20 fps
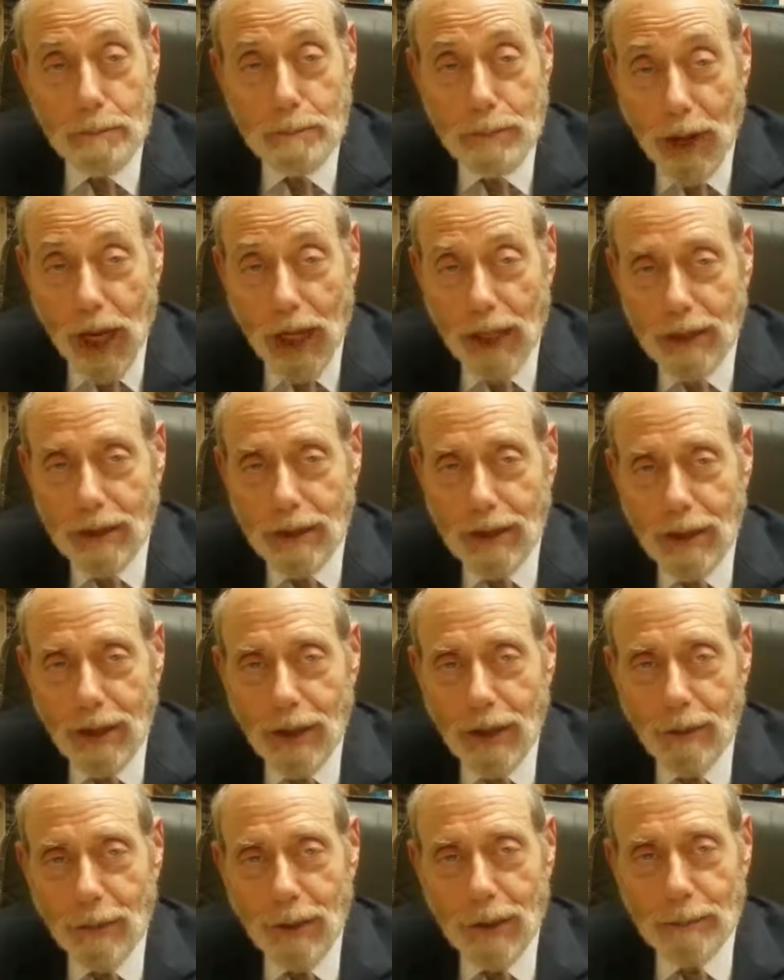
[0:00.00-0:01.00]
But
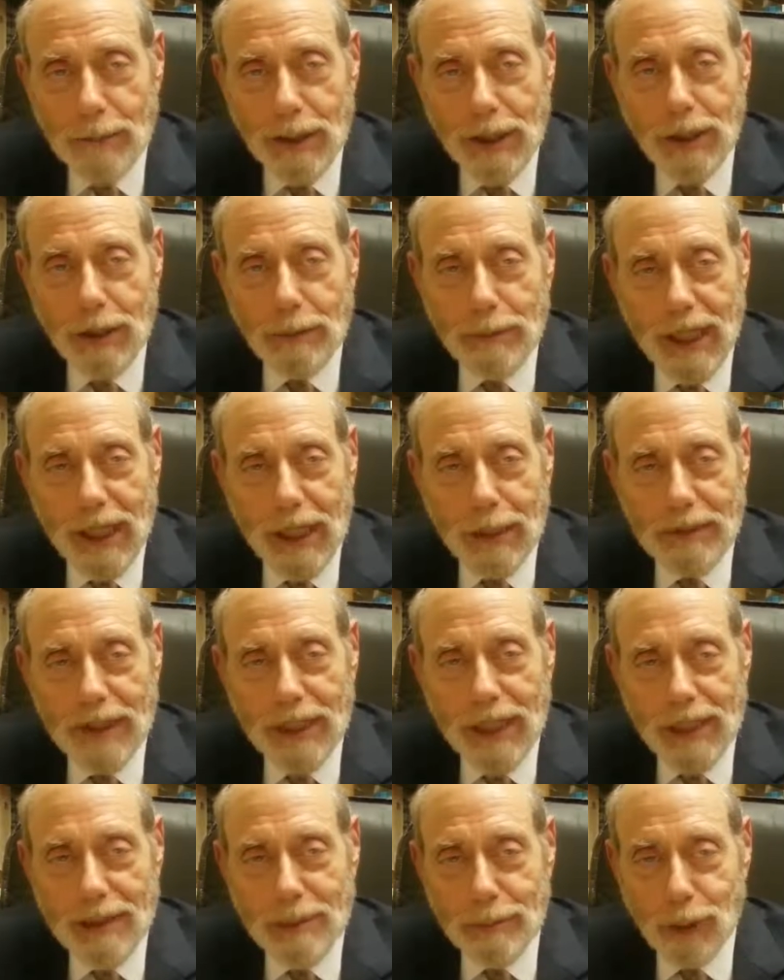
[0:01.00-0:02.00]
when Bilam got up
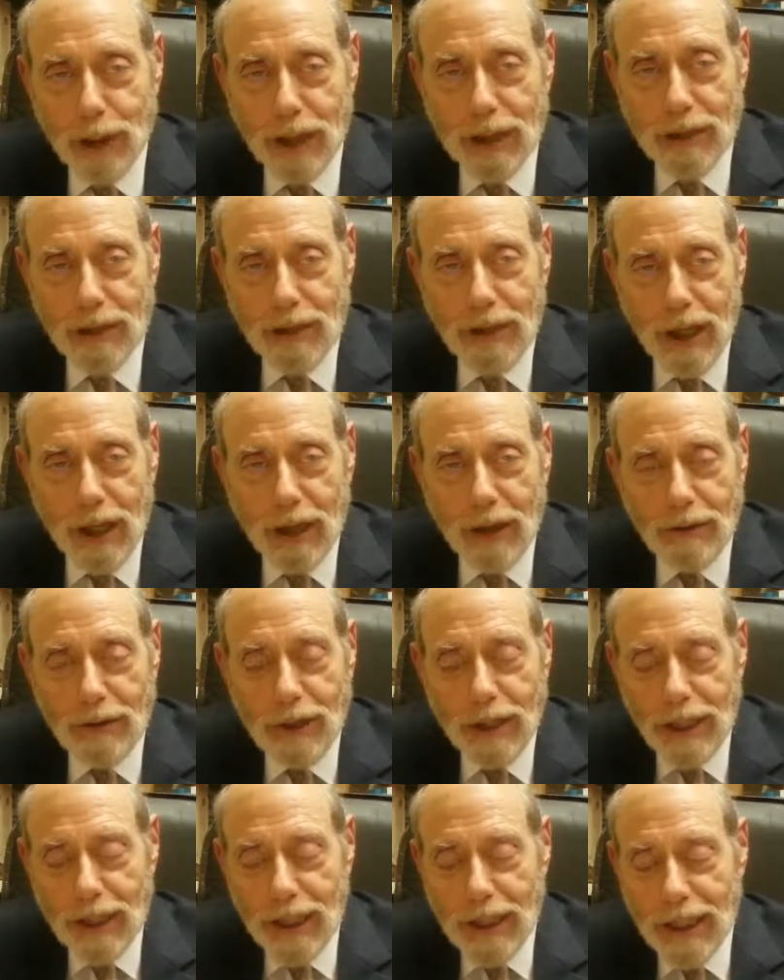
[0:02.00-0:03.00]
the next morning to go,